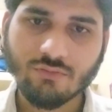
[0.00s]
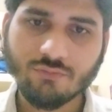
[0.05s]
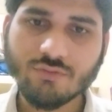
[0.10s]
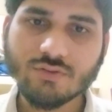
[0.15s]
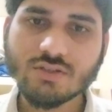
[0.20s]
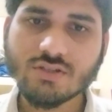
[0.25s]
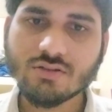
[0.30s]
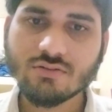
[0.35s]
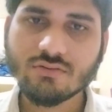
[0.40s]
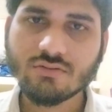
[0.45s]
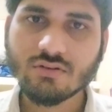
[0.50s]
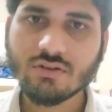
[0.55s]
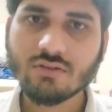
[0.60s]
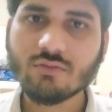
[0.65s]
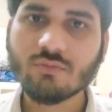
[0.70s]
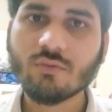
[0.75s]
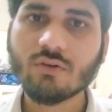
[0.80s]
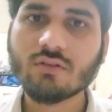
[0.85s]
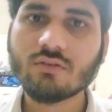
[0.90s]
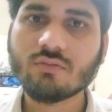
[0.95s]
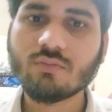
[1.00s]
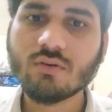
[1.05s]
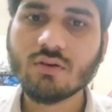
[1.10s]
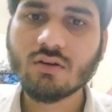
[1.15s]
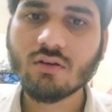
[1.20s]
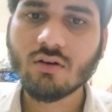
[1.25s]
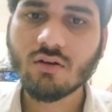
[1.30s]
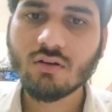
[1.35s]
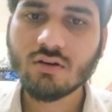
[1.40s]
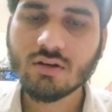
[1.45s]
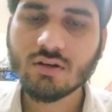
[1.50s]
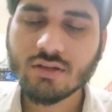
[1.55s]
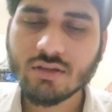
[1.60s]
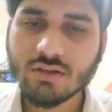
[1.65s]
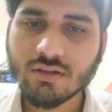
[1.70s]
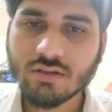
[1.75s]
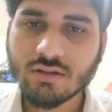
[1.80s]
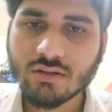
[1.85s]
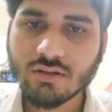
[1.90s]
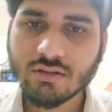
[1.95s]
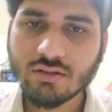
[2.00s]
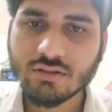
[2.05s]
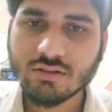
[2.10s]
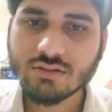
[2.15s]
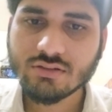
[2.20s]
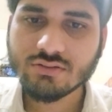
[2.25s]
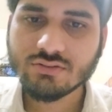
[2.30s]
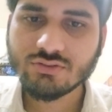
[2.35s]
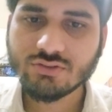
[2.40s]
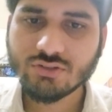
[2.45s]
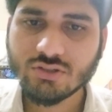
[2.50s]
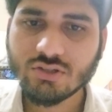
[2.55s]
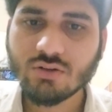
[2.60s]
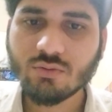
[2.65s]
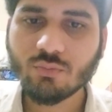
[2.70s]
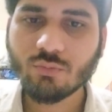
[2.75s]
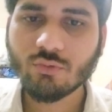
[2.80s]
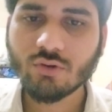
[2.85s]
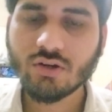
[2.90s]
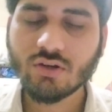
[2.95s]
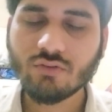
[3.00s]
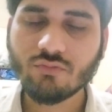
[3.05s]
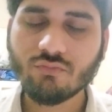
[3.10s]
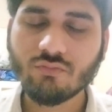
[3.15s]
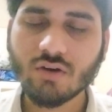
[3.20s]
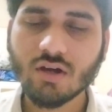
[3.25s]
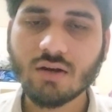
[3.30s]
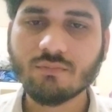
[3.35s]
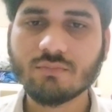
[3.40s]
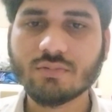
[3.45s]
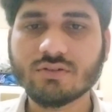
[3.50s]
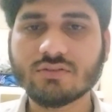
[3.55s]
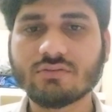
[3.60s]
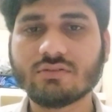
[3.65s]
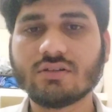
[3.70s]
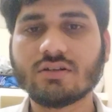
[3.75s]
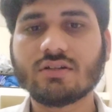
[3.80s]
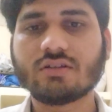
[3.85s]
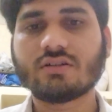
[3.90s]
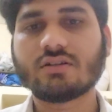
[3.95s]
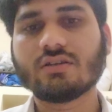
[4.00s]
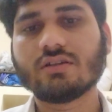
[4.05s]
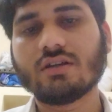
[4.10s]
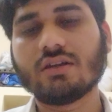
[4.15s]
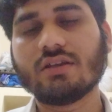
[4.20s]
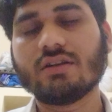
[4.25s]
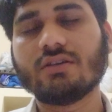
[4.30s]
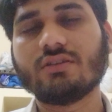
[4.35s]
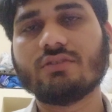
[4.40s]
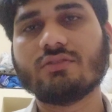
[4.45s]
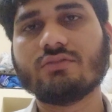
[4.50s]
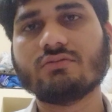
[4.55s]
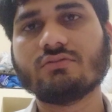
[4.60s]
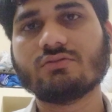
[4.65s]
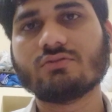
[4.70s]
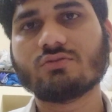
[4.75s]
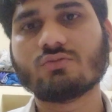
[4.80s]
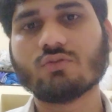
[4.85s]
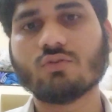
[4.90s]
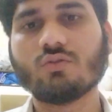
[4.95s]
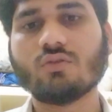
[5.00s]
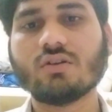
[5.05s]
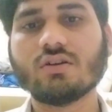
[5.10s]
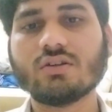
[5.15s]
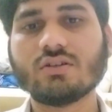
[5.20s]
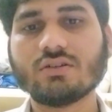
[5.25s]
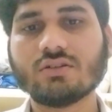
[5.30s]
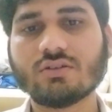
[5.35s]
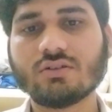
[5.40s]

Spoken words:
which is responsible only 0.1% in solar